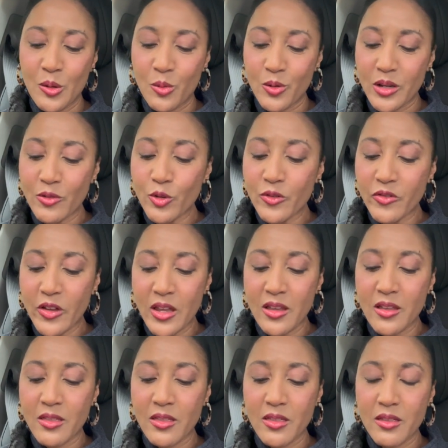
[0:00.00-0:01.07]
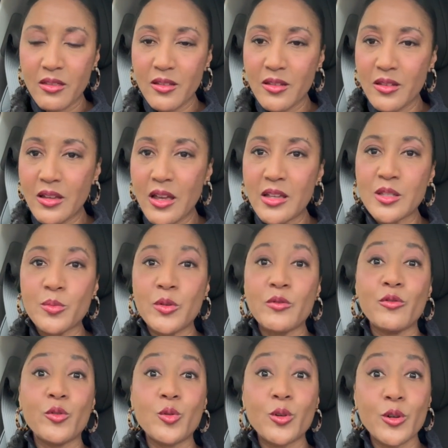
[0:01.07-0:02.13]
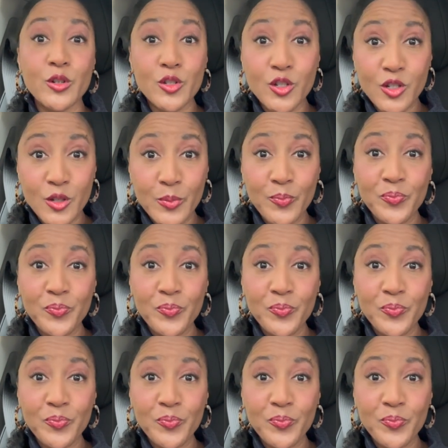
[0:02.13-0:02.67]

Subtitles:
Whatever faith has been forged